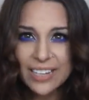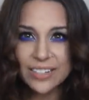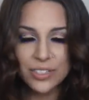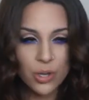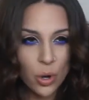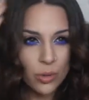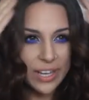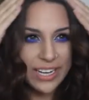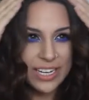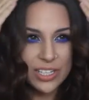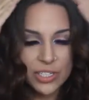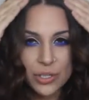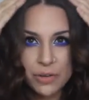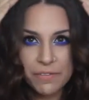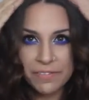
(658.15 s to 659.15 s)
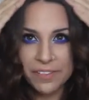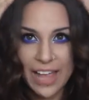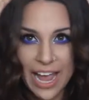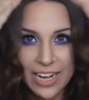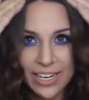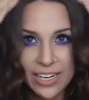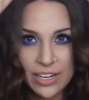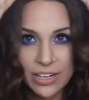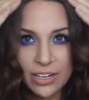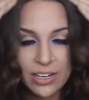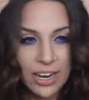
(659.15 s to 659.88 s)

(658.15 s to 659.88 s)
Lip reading: don't like it too flat here,